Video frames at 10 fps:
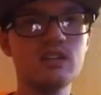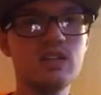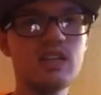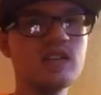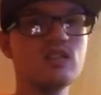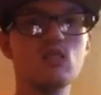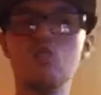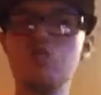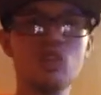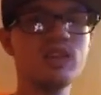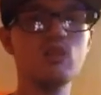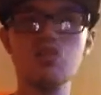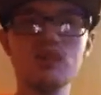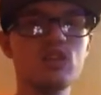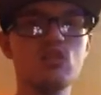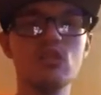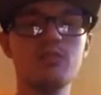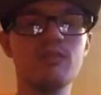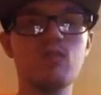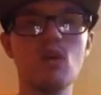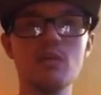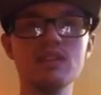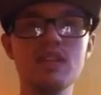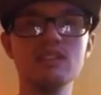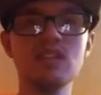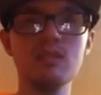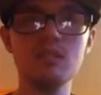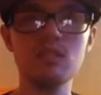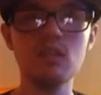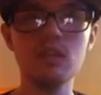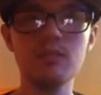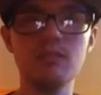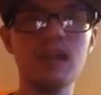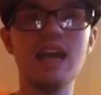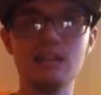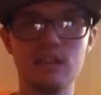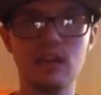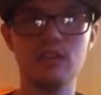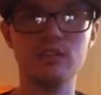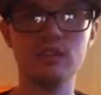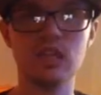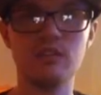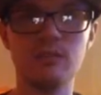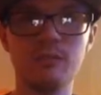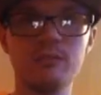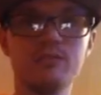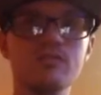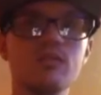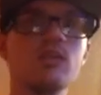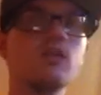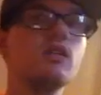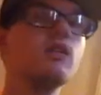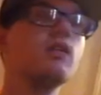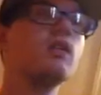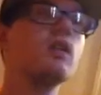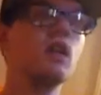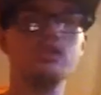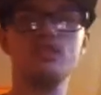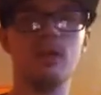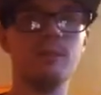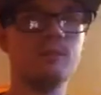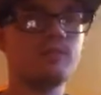He is a really, really good performance as Damien Dark, but I hate the character itself on the show.